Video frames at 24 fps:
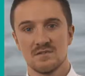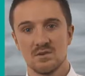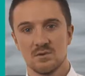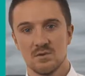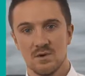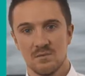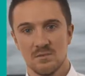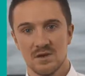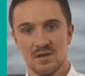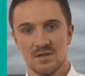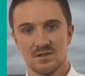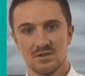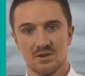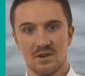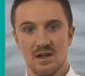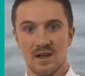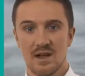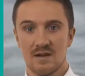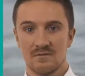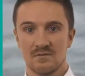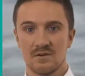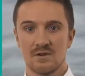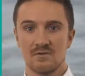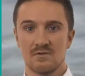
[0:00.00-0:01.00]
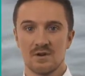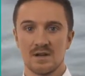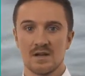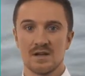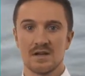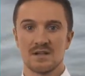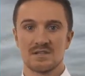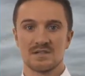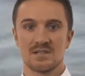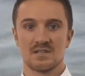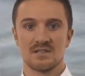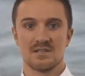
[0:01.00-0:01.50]
equipment on every rig
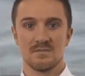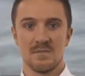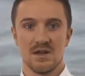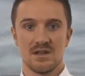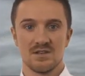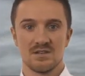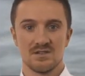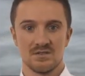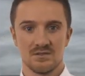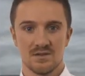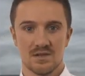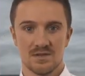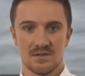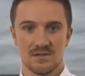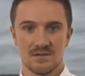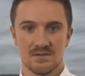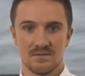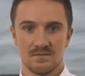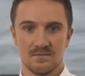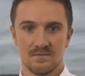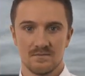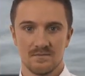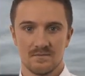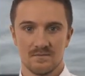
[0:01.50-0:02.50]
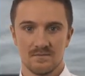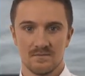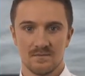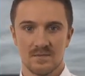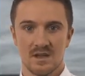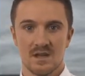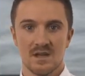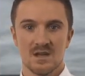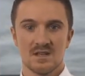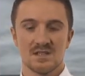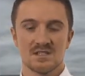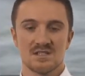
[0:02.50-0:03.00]
is a cement unit.
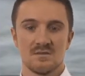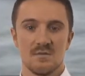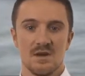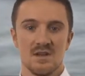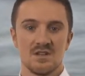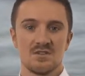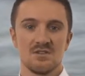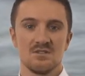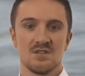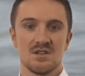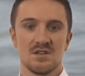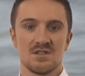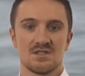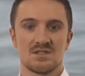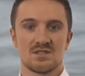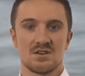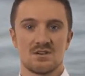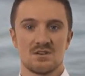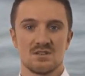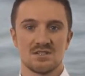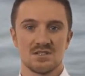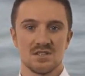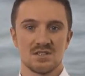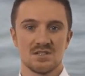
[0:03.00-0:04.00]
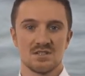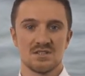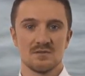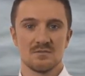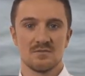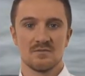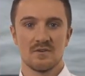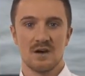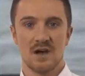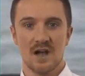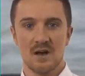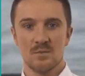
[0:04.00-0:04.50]
Cement units are a system
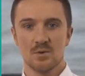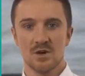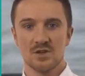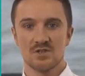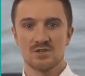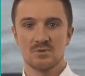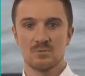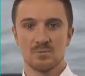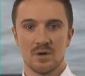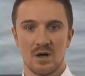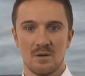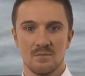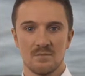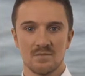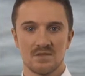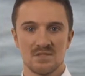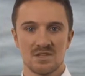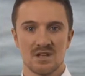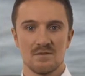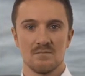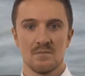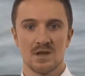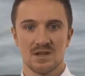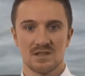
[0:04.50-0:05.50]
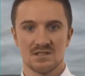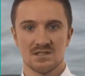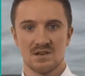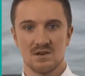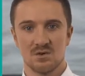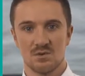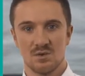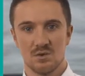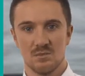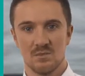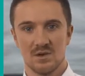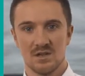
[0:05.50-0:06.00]
of high-pressure pumps and mixing
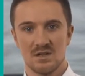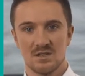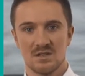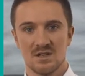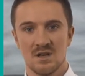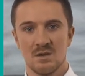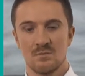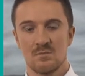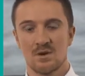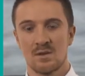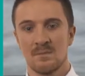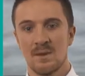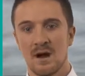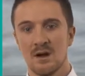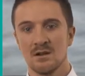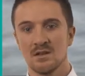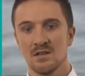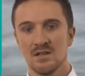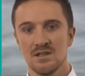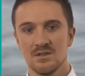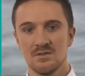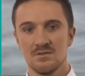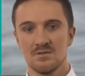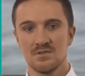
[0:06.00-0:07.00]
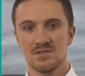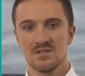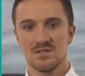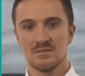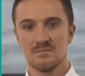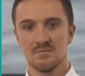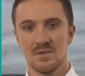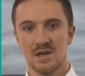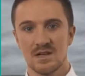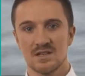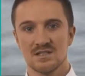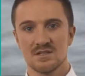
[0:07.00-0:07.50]
equipment primarily used to
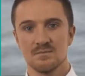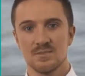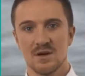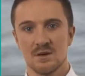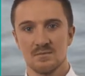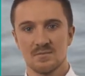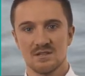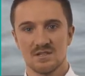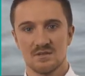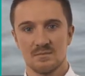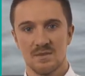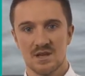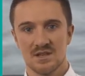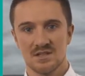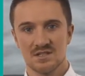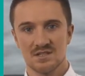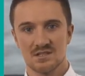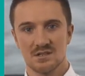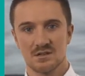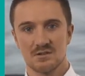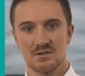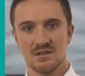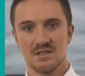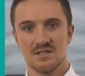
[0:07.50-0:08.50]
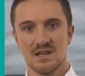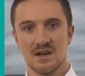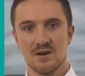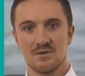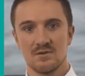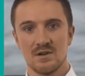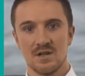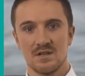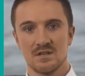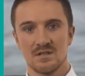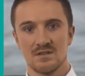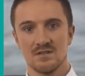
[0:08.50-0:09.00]
mix and pump cement slurry
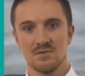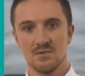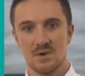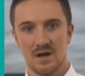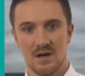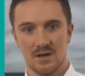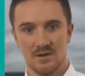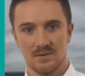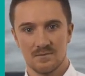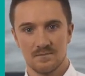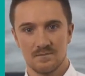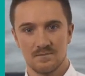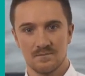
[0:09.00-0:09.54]
down into the well.